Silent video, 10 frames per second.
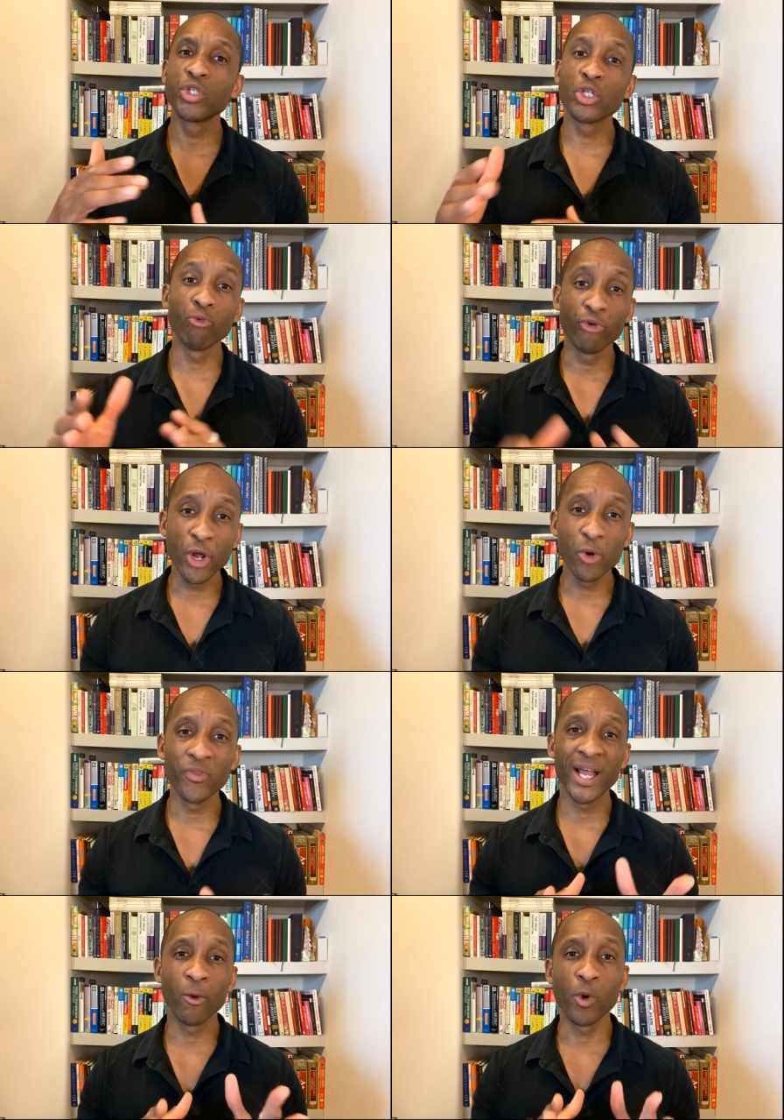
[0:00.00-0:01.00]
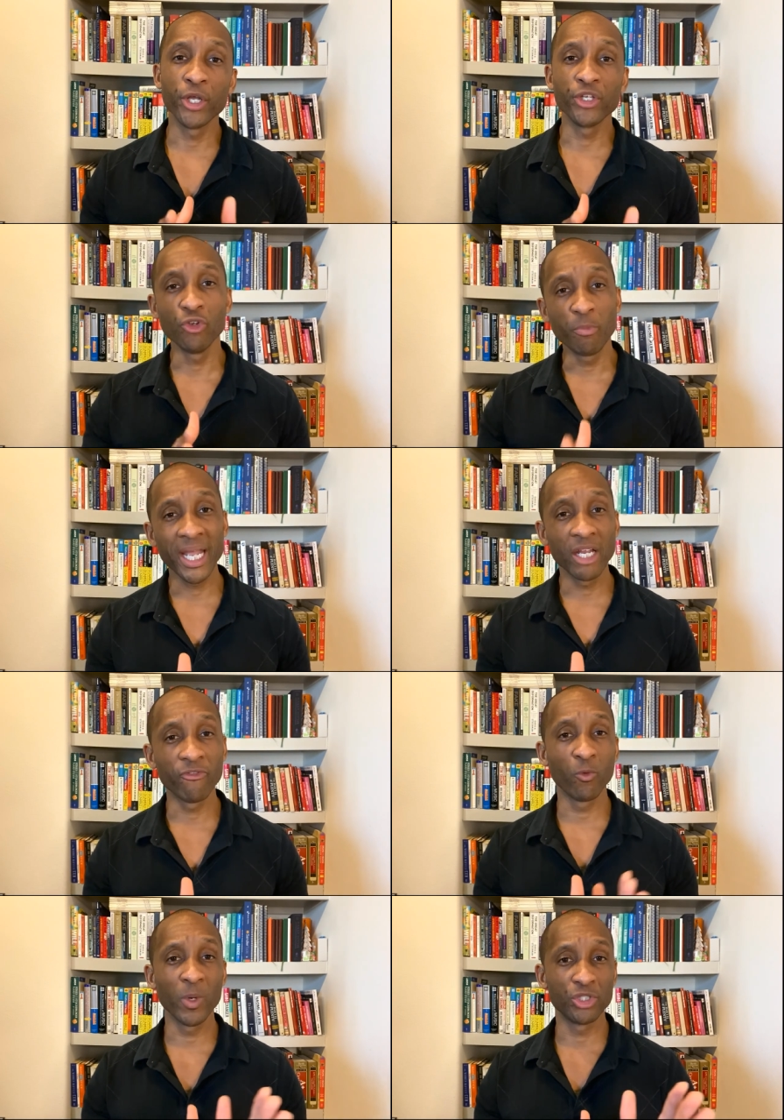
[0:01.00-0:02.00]
So know that what you pay
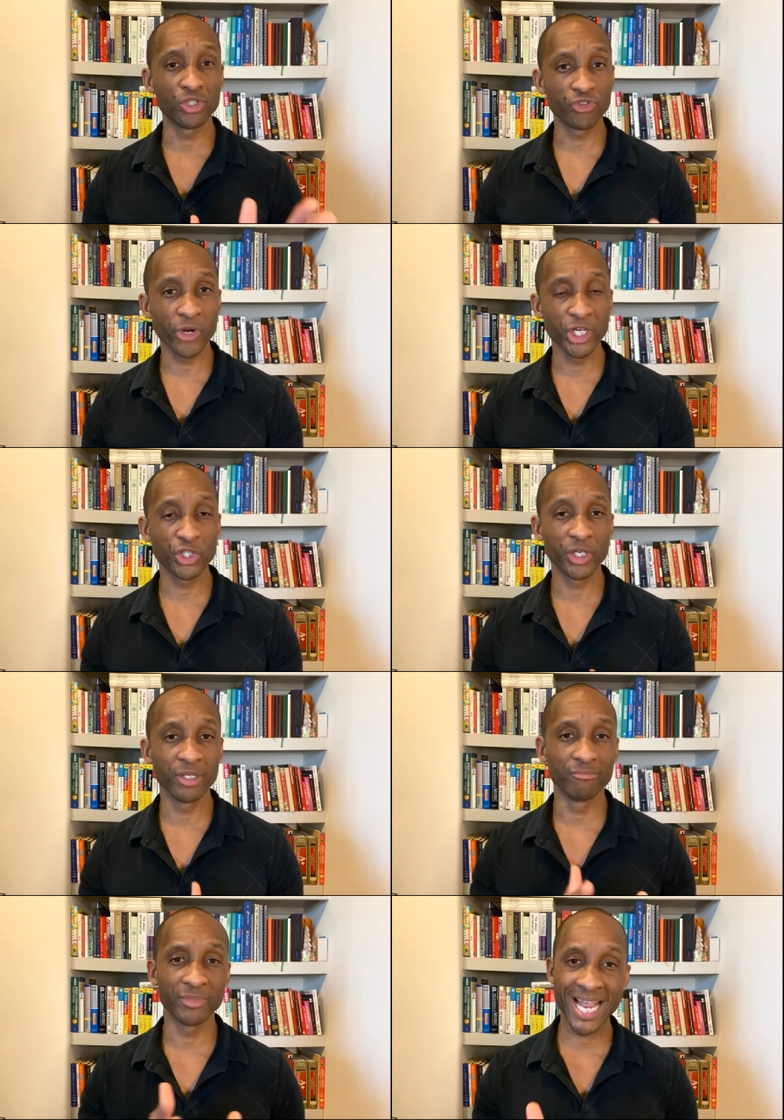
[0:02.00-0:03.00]
for registration,